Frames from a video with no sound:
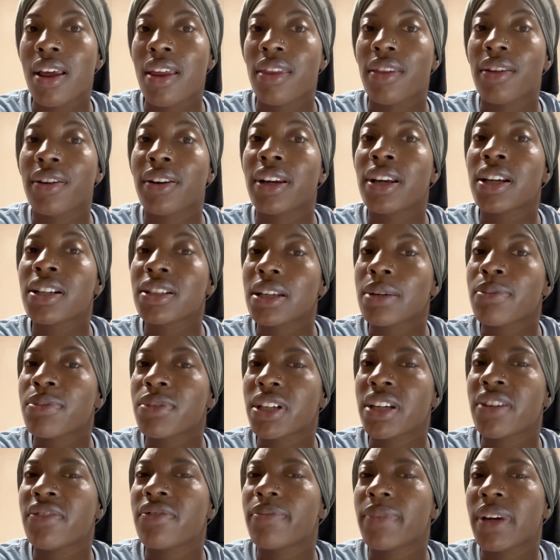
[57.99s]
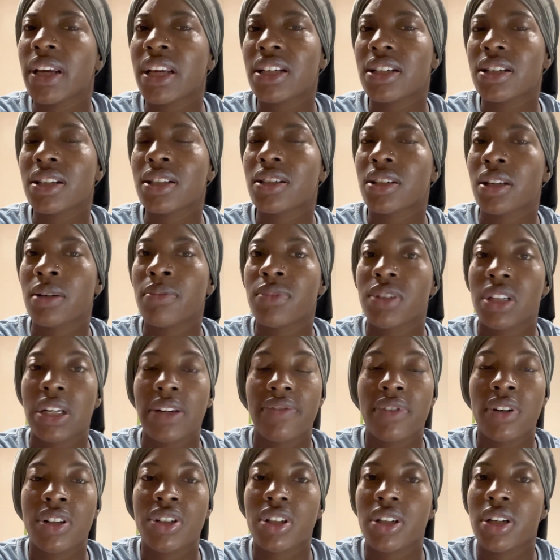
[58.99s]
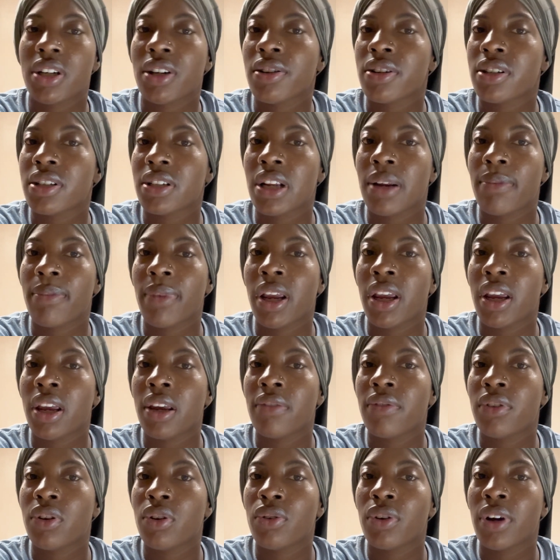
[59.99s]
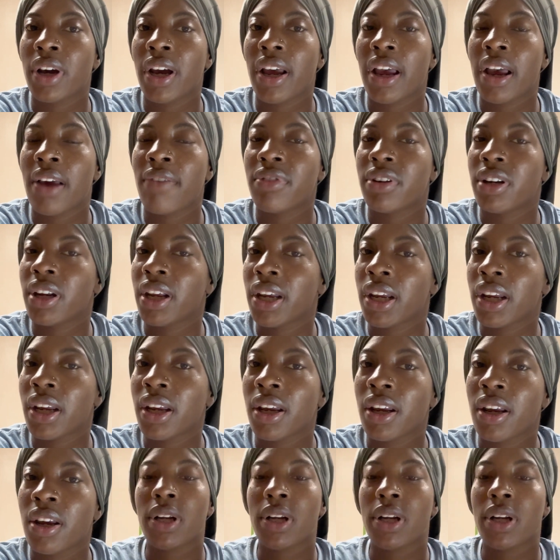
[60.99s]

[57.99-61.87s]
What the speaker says: There is some chief mates and some chief engineers that may give you a half day.